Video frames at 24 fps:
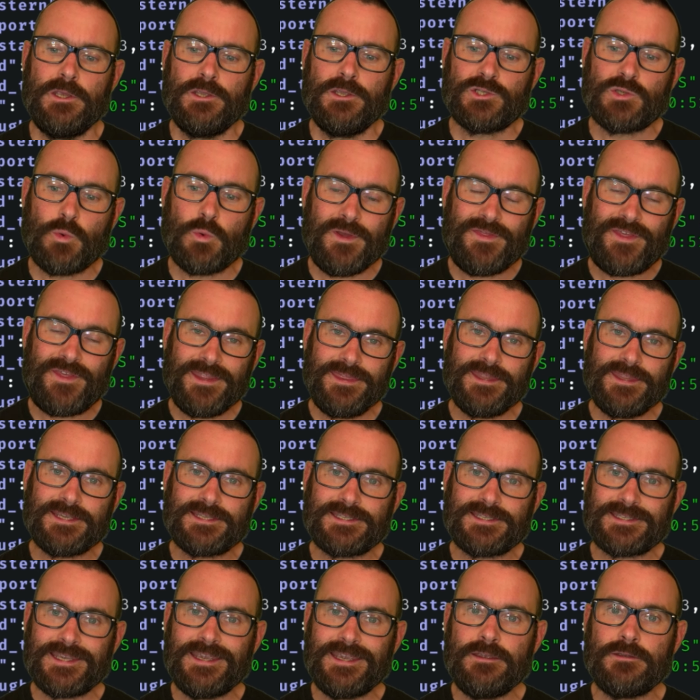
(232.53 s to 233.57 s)
So within this
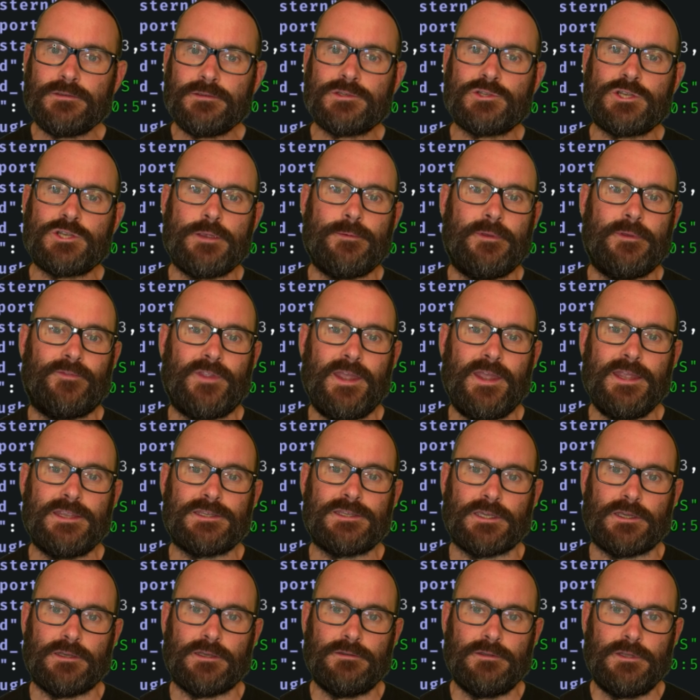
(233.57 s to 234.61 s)
single stream of
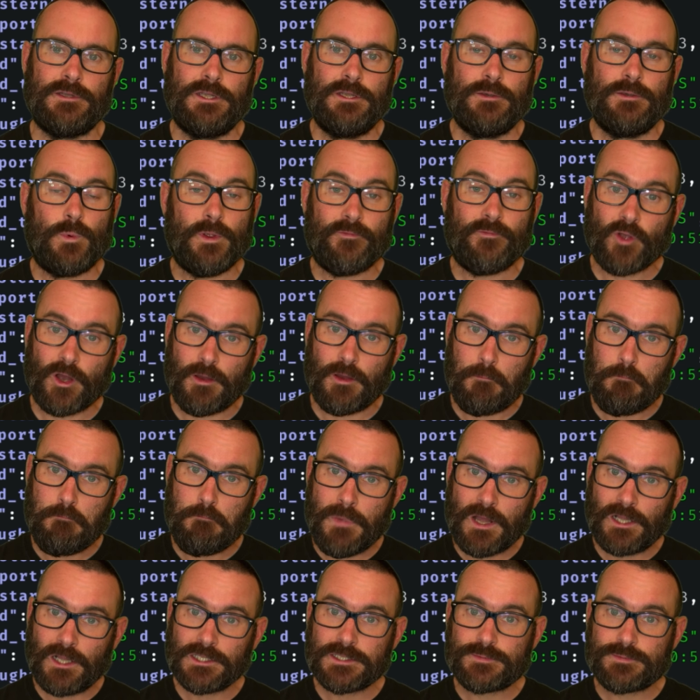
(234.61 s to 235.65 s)
data, we've got
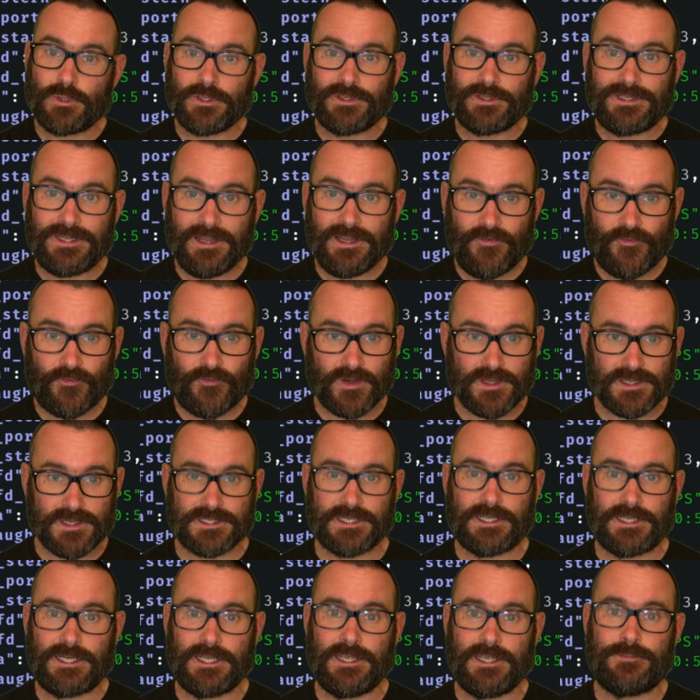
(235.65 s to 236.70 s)
multiple different
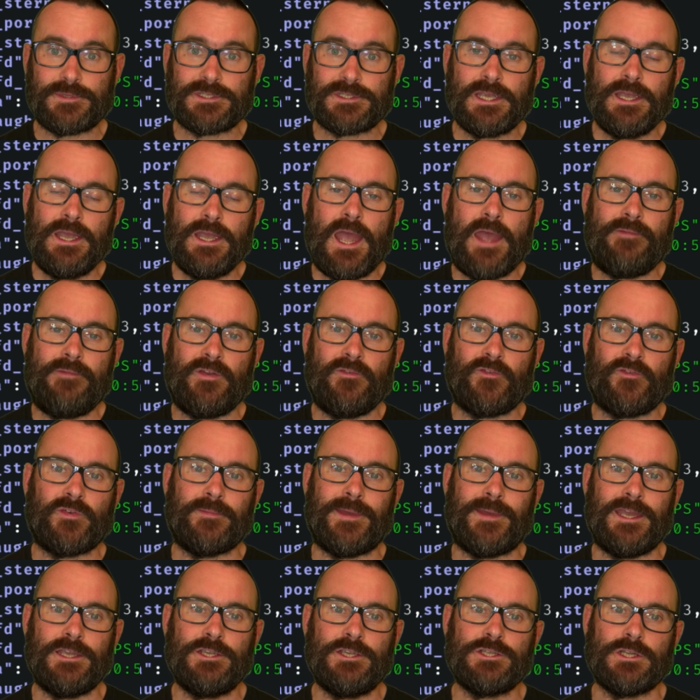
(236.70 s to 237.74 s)
types of
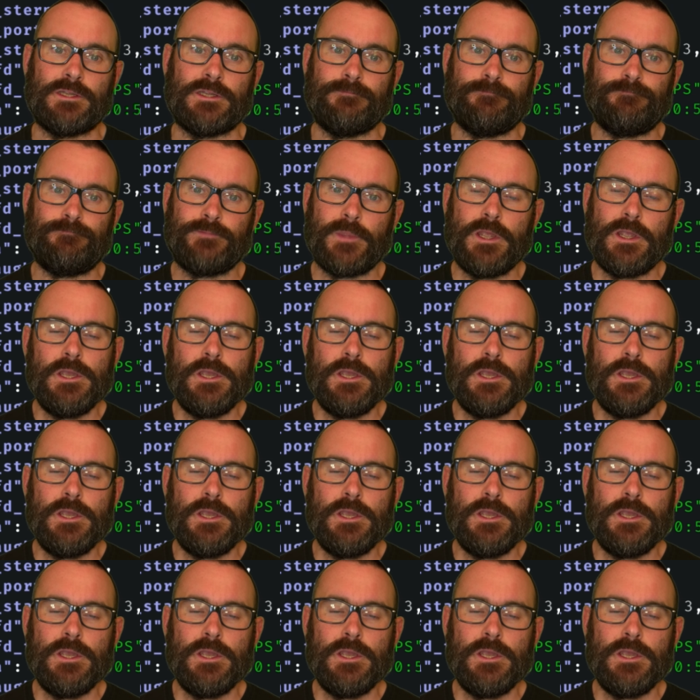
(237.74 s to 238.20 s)
information.